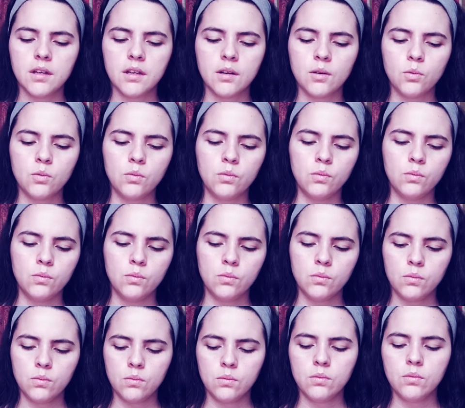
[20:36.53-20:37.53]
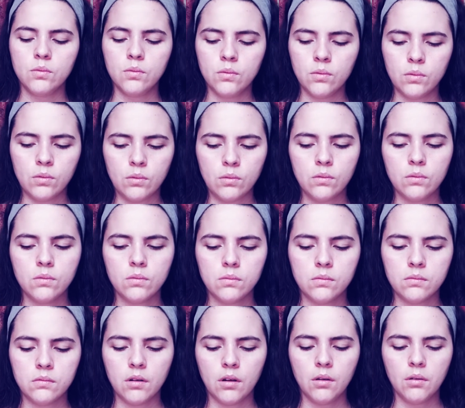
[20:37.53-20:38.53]
Ooh. Ooh.
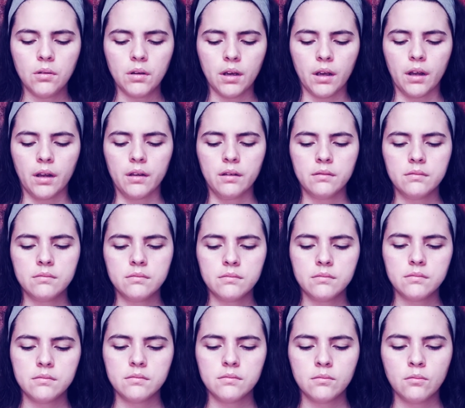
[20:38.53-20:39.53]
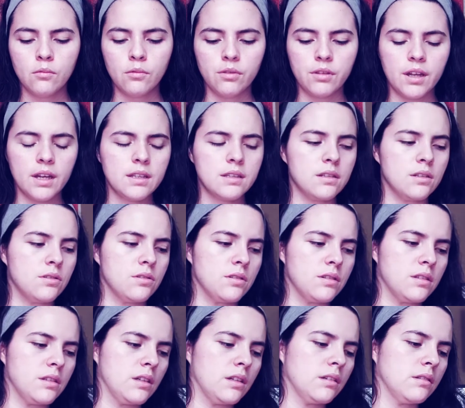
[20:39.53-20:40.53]
Okay. Well, that's
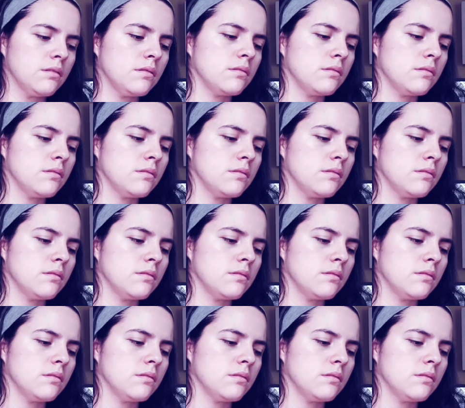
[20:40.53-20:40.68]
interesting.